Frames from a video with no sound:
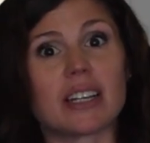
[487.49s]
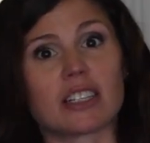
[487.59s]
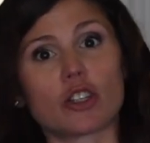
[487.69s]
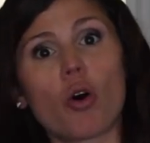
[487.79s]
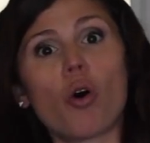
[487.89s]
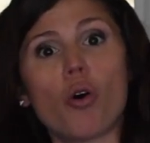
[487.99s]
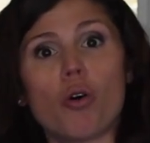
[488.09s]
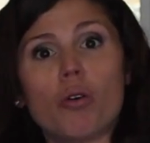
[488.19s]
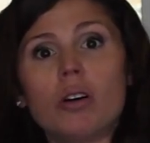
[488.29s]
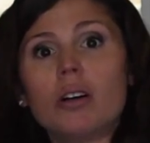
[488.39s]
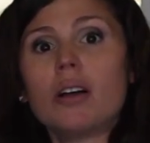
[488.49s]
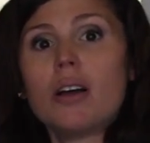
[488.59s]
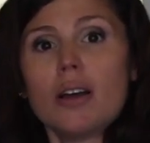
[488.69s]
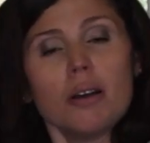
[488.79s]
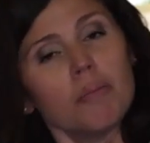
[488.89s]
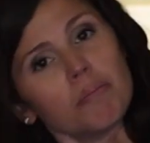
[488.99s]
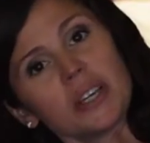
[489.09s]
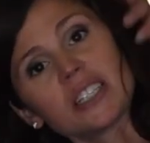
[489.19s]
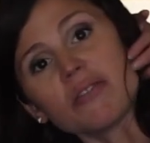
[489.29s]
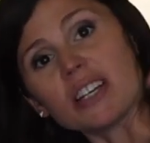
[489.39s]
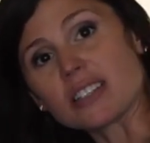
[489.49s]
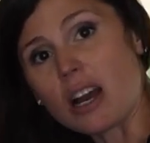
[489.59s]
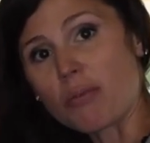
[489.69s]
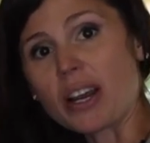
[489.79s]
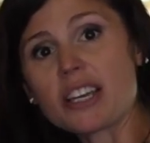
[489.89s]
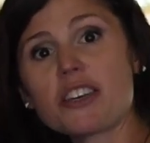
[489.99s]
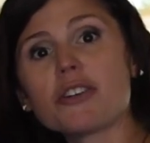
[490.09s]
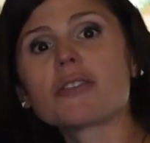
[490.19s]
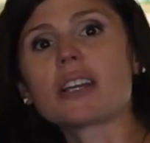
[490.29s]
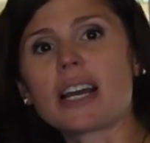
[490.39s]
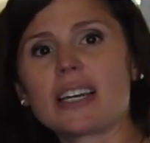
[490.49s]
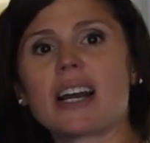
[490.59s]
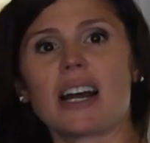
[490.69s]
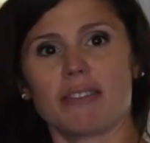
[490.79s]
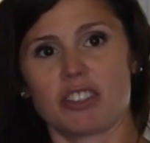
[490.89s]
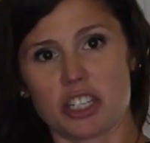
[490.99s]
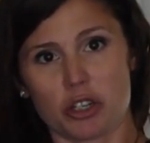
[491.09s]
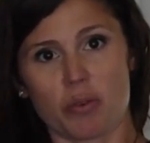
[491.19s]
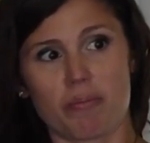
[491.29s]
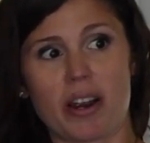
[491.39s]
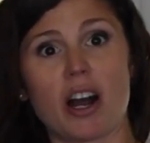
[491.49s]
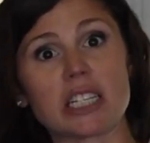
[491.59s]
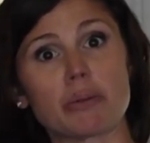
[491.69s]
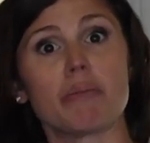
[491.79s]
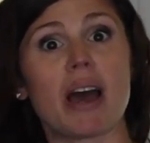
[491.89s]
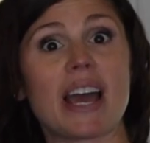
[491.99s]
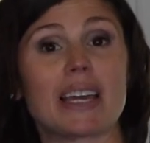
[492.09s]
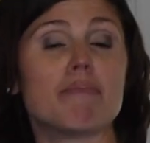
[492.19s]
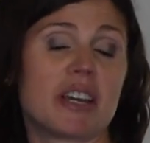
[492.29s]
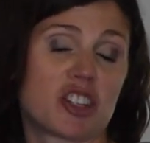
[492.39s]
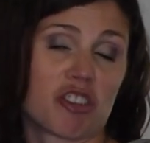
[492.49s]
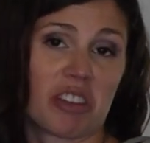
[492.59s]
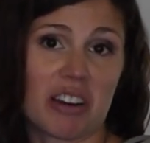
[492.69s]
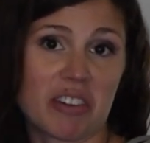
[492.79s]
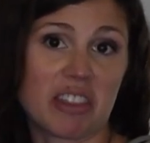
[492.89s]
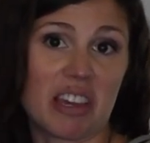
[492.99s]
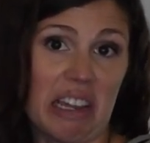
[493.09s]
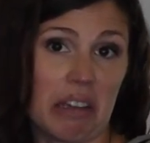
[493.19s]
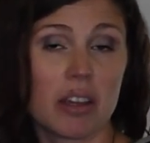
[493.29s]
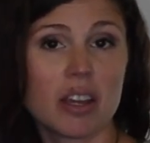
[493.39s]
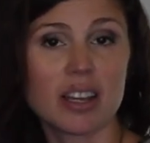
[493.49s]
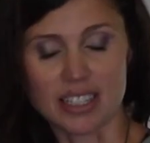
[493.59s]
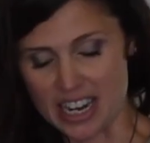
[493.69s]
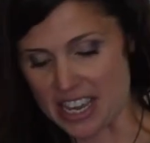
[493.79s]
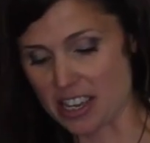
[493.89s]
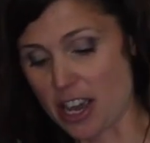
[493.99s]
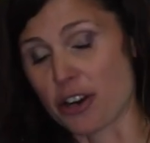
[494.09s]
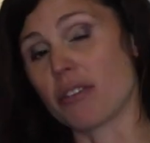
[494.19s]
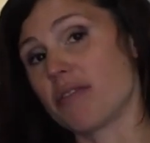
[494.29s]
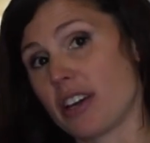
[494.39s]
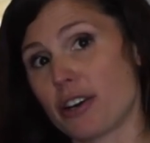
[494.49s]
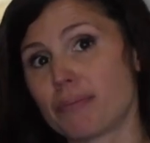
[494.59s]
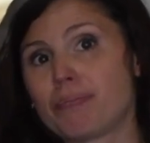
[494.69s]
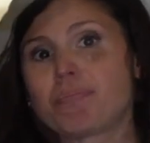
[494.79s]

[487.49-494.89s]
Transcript: since the whole piece of it is not right here, that I can kind of deal with my ostomy bag and make sure that everything is taken care of there.